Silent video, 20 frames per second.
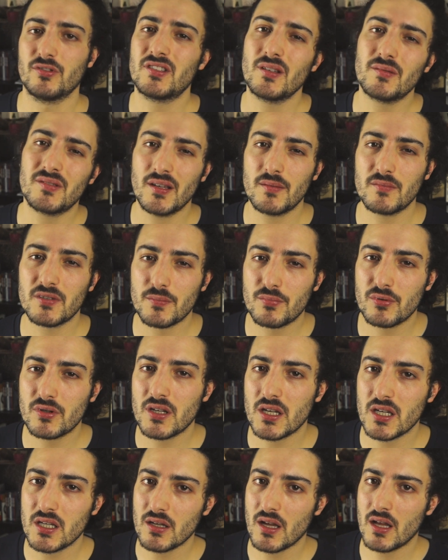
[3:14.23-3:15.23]
Sometimes I
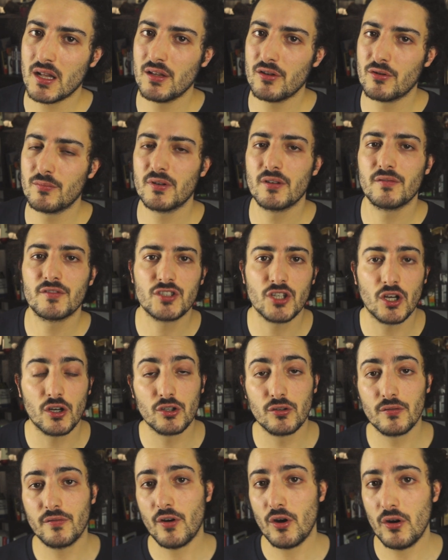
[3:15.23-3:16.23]
put a little bit of
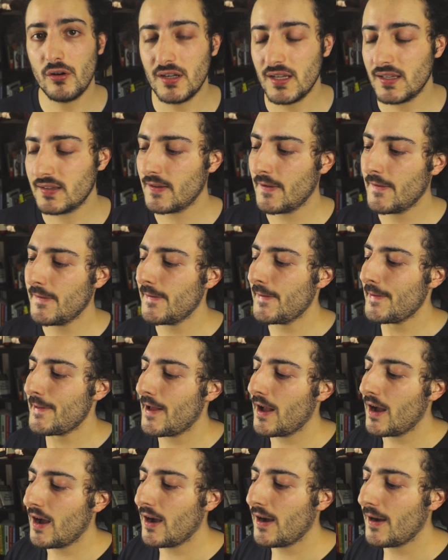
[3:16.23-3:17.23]
tongue, you've heard it,
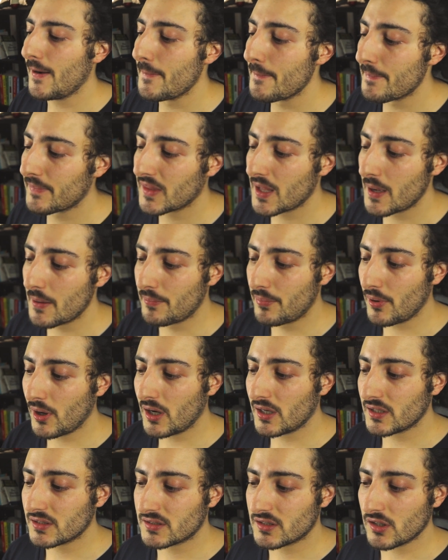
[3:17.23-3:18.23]

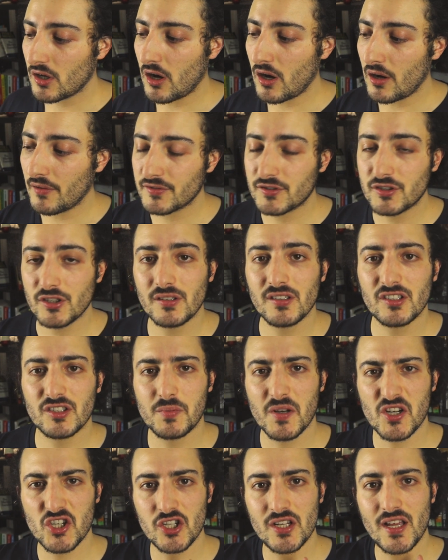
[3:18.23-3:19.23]
but often,
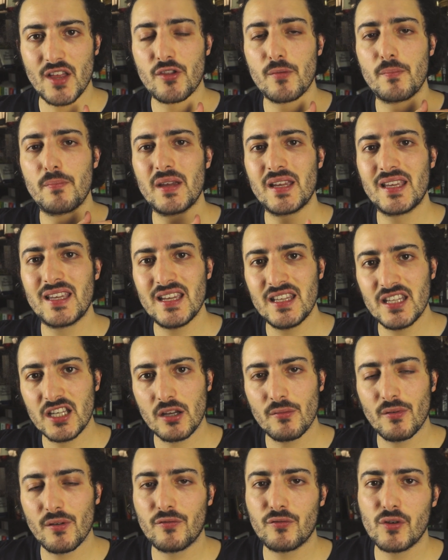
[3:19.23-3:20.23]
especially at the
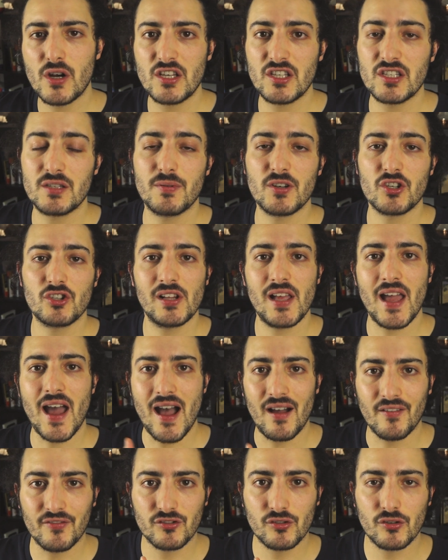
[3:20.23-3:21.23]
beginning of a phrase, especially
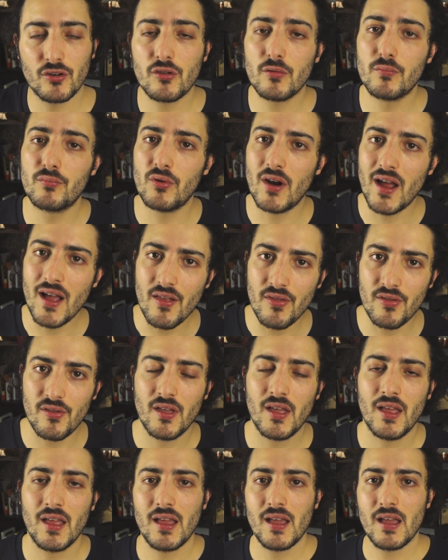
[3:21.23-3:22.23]
after the breath,
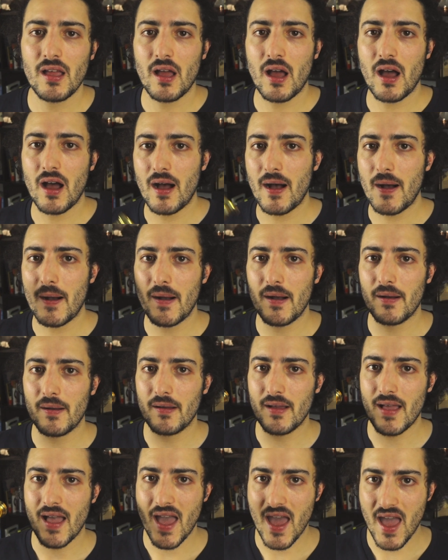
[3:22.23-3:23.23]

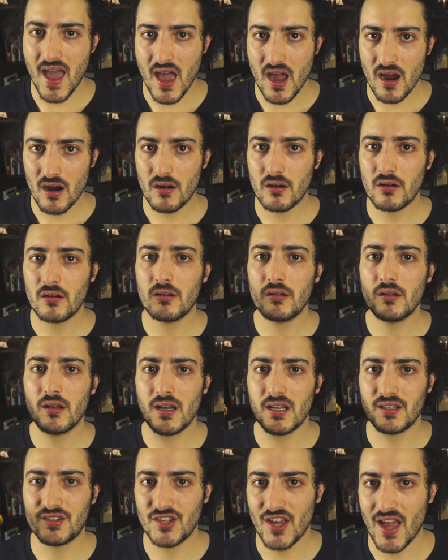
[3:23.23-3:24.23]
air
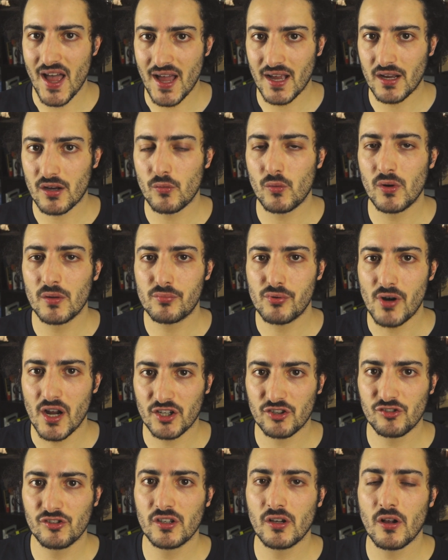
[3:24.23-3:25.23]
attack when
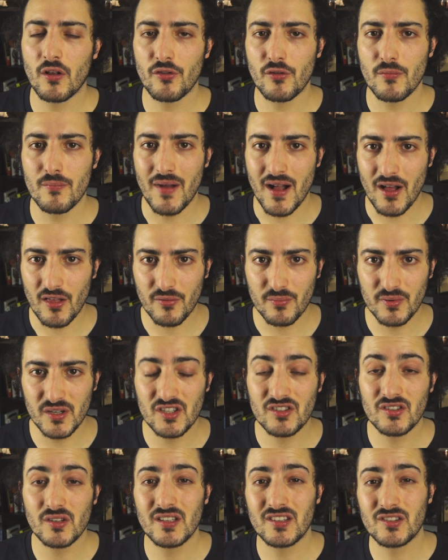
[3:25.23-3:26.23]
practicing on the
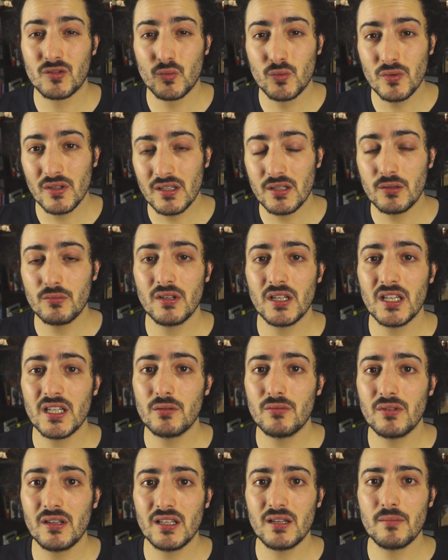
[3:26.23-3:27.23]
mouthpiece, it's really,
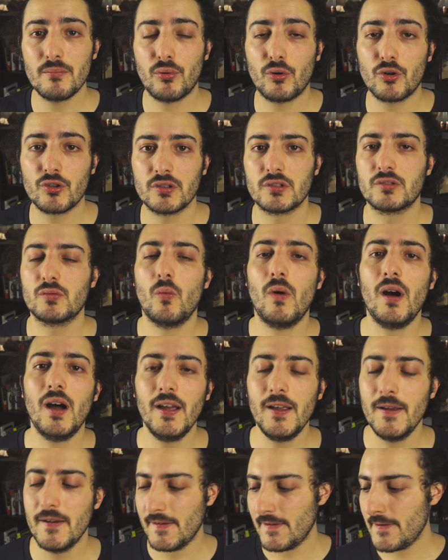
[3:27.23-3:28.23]
really, really important.
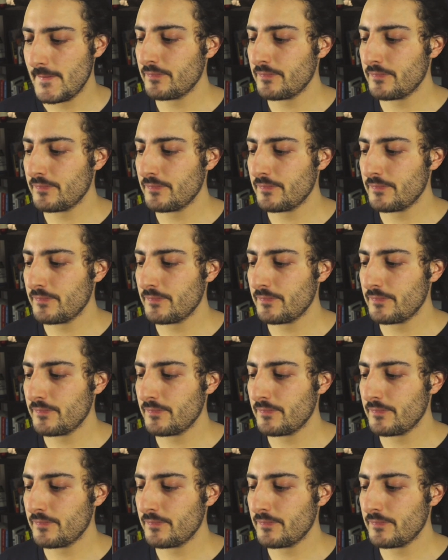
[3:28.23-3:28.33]
Why?